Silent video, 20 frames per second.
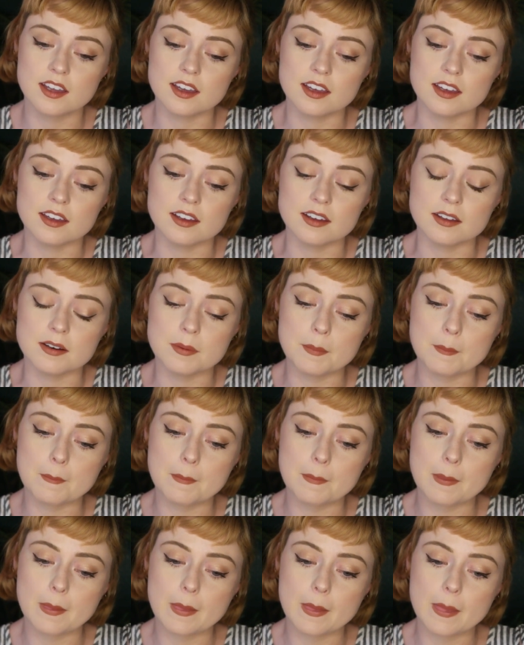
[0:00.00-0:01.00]
and
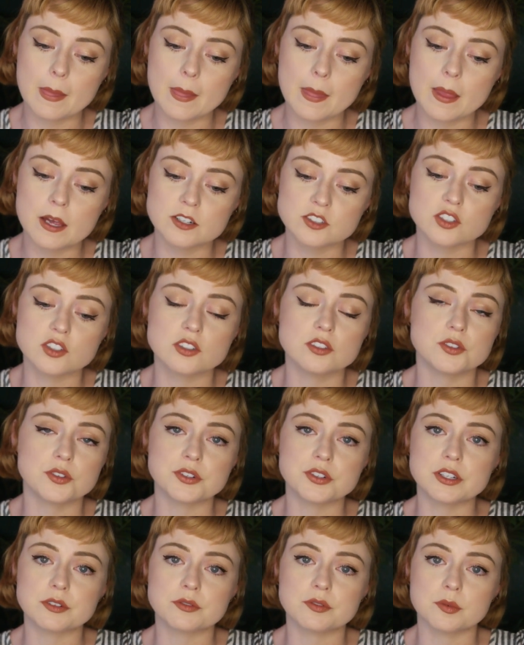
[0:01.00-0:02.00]
just
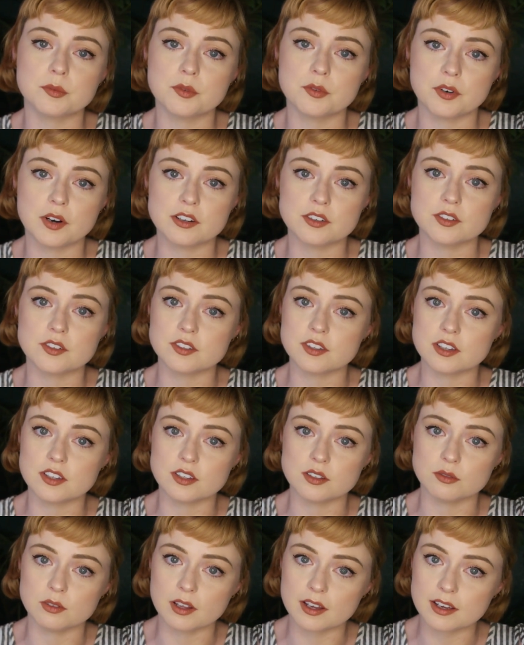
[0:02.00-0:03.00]
learning from the writers that
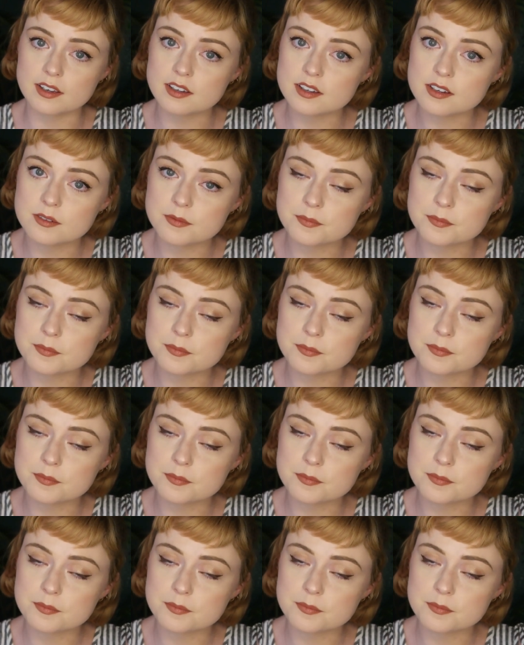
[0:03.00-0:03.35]
you like